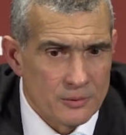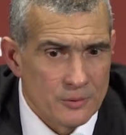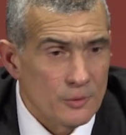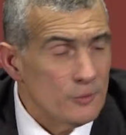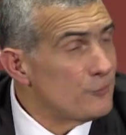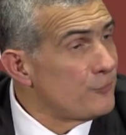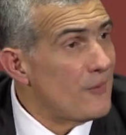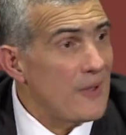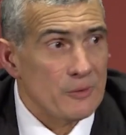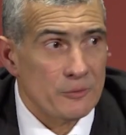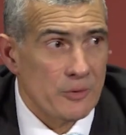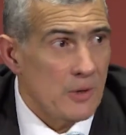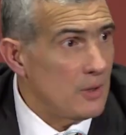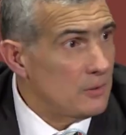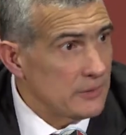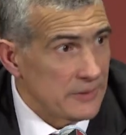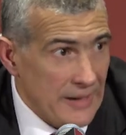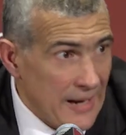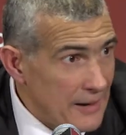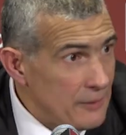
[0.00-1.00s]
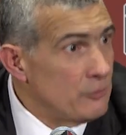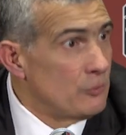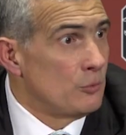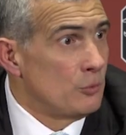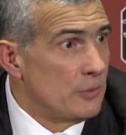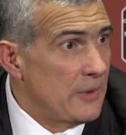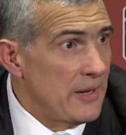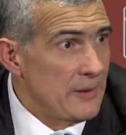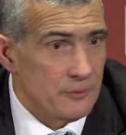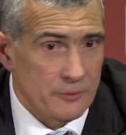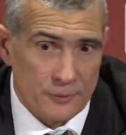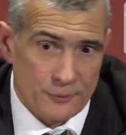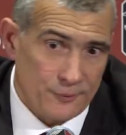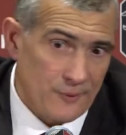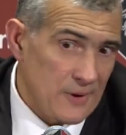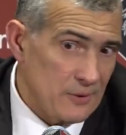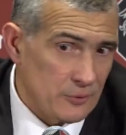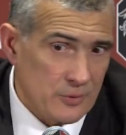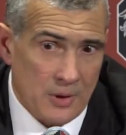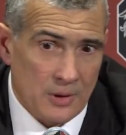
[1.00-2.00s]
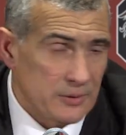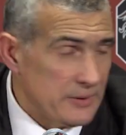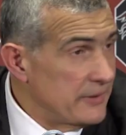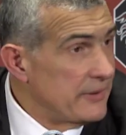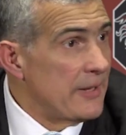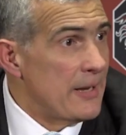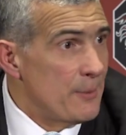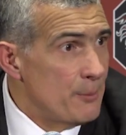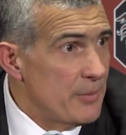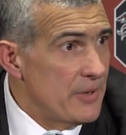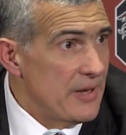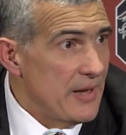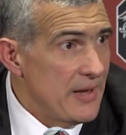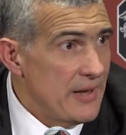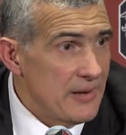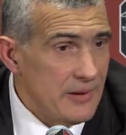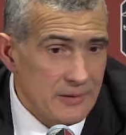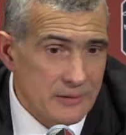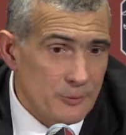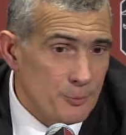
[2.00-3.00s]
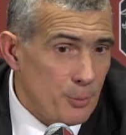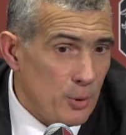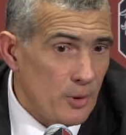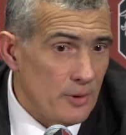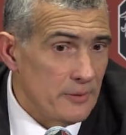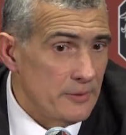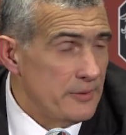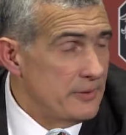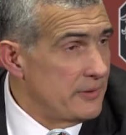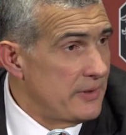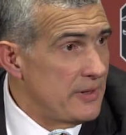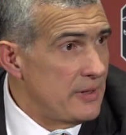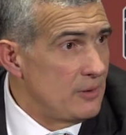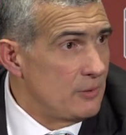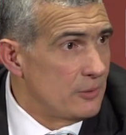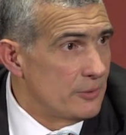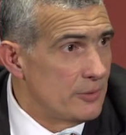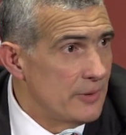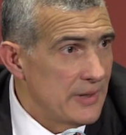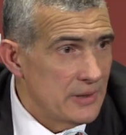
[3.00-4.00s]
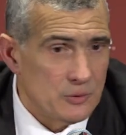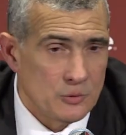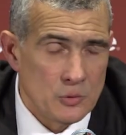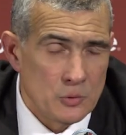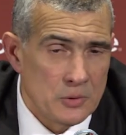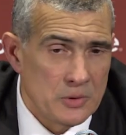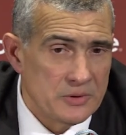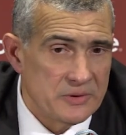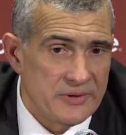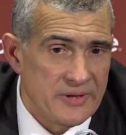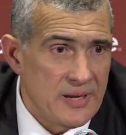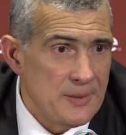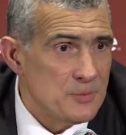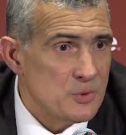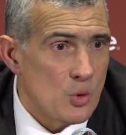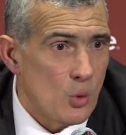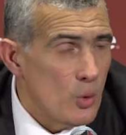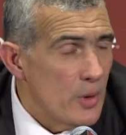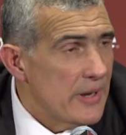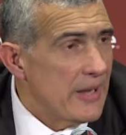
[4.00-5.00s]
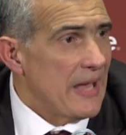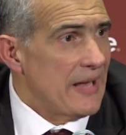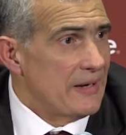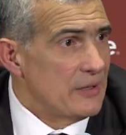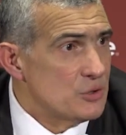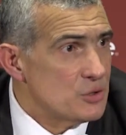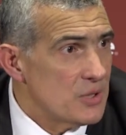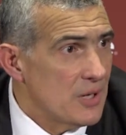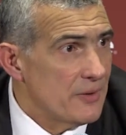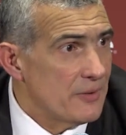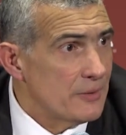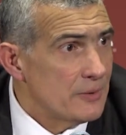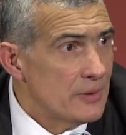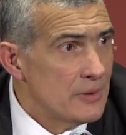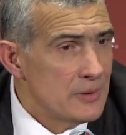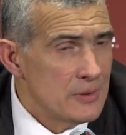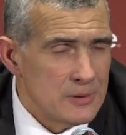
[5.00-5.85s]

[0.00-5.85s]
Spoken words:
There's fouls called in high school games. There's fouls called in the NBA. It's part of the deal. You get two good teams going at each other.